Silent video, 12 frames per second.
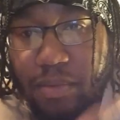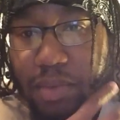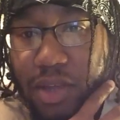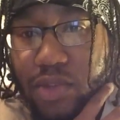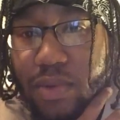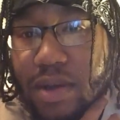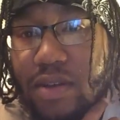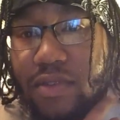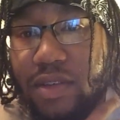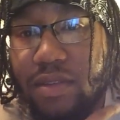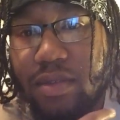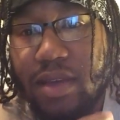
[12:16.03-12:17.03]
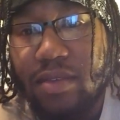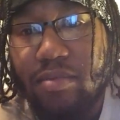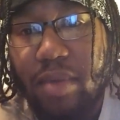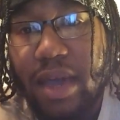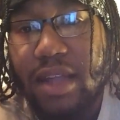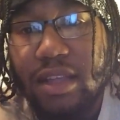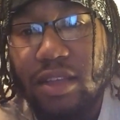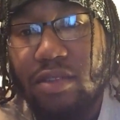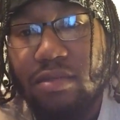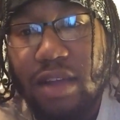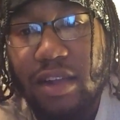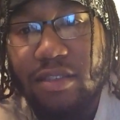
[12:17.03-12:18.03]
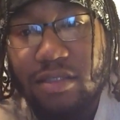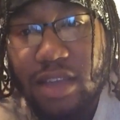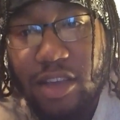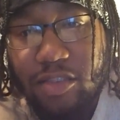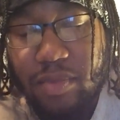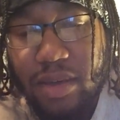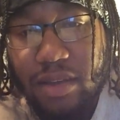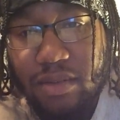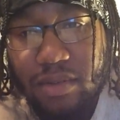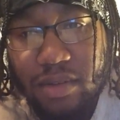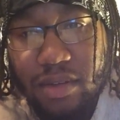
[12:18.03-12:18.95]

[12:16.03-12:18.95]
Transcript: B12 is banned in the United States, man.